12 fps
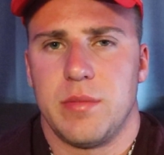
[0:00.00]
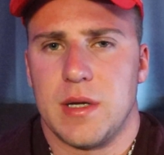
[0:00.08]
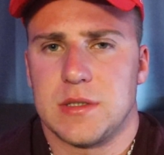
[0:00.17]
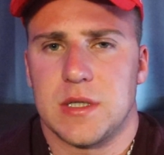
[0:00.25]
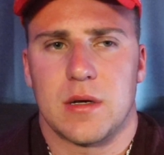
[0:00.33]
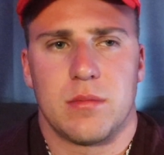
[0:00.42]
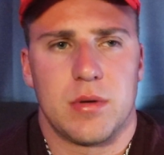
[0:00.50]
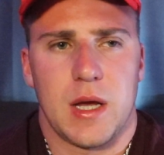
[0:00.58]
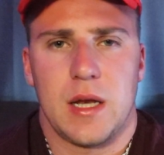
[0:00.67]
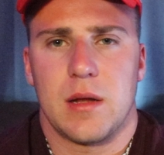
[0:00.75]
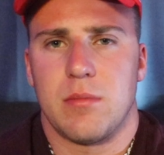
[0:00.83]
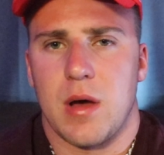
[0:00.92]
Bitch and
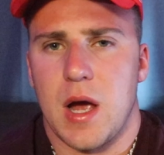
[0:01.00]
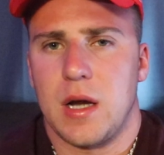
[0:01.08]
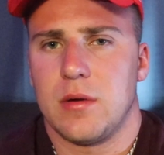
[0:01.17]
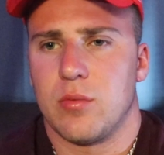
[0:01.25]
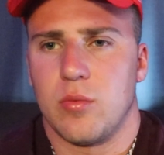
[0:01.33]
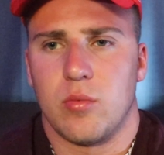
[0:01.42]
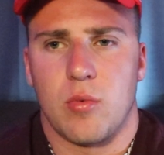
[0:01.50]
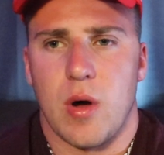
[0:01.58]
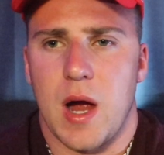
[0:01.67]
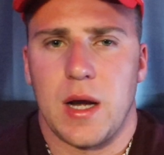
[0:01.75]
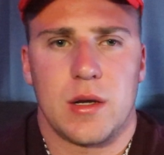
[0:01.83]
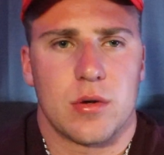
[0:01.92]
complain and
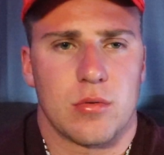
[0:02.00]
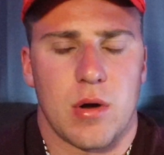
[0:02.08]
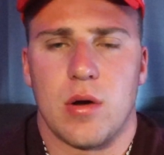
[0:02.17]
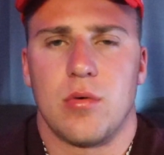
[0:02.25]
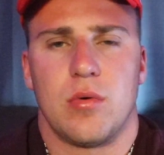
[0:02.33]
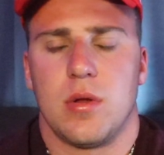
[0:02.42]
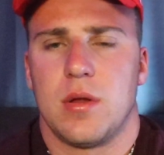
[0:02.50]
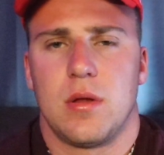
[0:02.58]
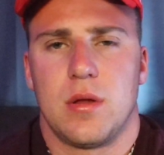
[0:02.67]
whine and groan.